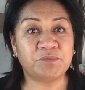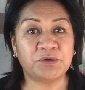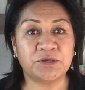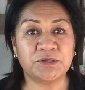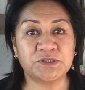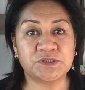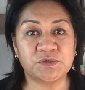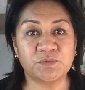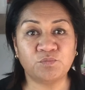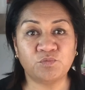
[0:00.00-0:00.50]

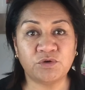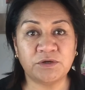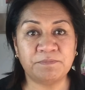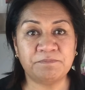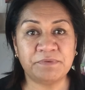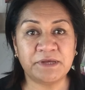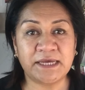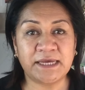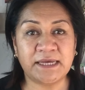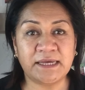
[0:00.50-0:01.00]
person would
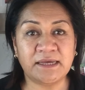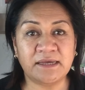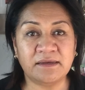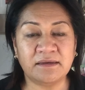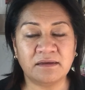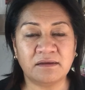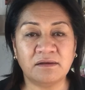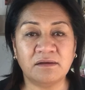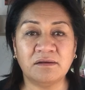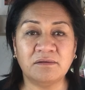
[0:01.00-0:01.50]
be,
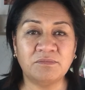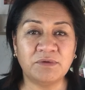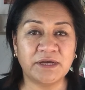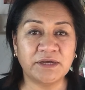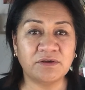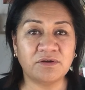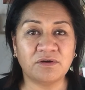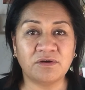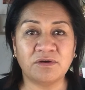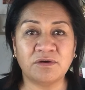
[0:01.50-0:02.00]
oh my
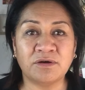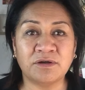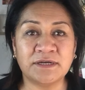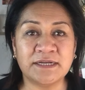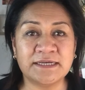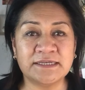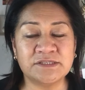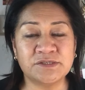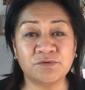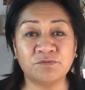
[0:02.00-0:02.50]
God,
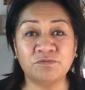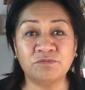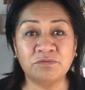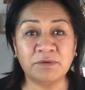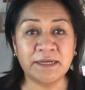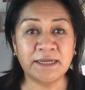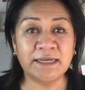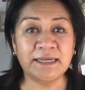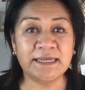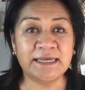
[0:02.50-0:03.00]
it's a
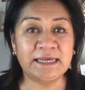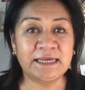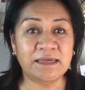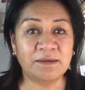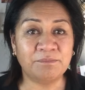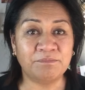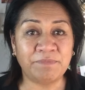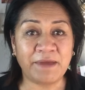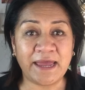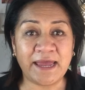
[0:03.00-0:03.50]
really
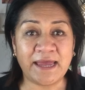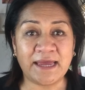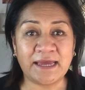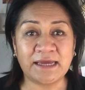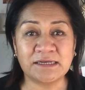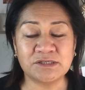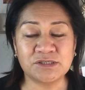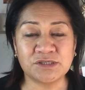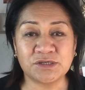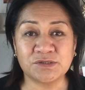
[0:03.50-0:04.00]

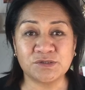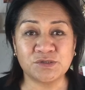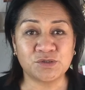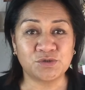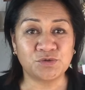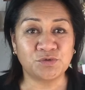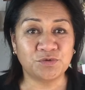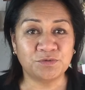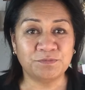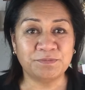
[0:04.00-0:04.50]
bad
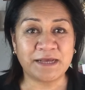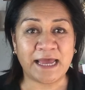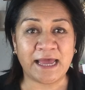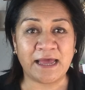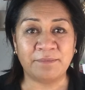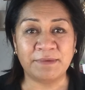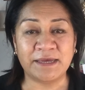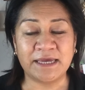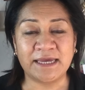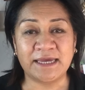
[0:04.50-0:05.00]
storm
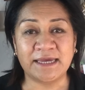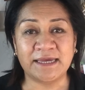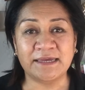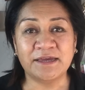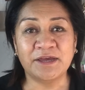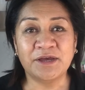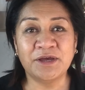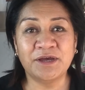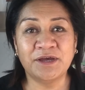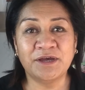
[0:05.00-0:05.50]

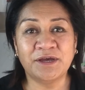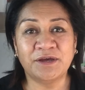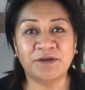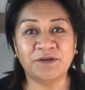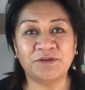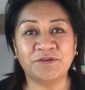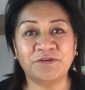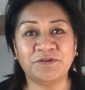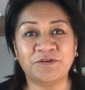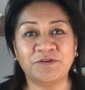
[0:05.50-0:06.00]
coming.
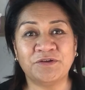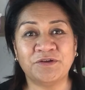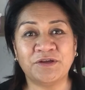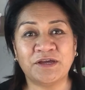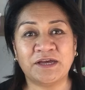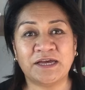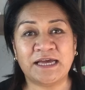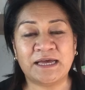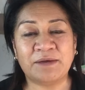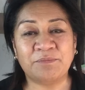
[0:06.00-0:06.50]

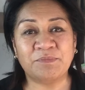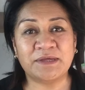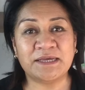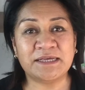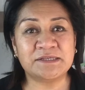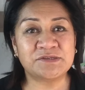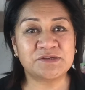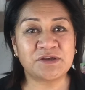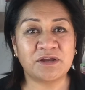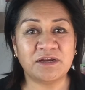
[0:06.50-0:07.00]

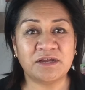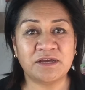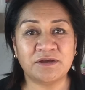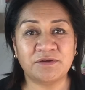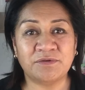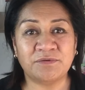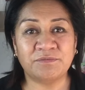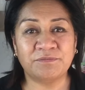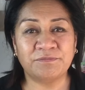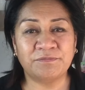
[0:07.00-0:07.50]
It's going to
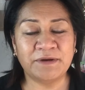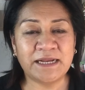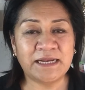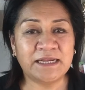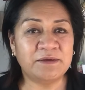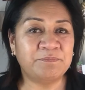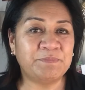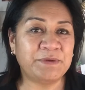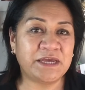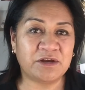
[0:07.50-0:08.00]

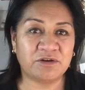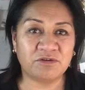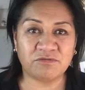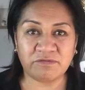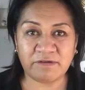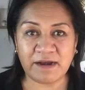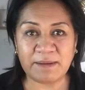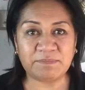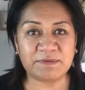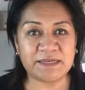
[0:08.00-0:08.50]
really be a
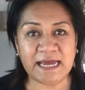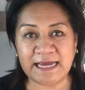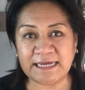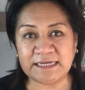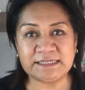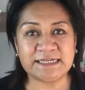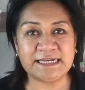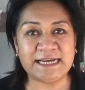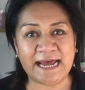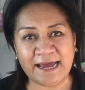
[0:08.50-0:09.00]
crap day
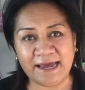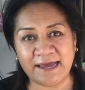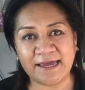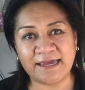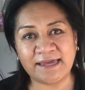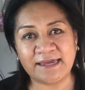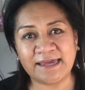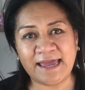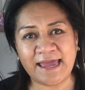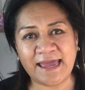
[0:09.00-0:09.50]

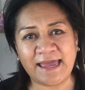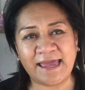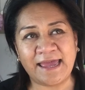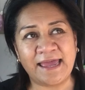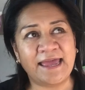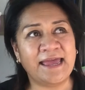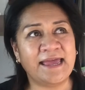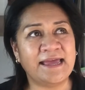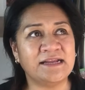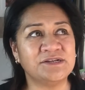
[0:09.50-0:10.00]
today.
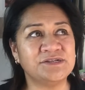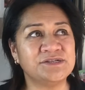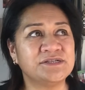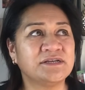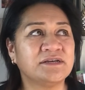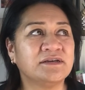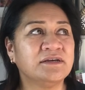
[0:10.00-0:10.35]
And,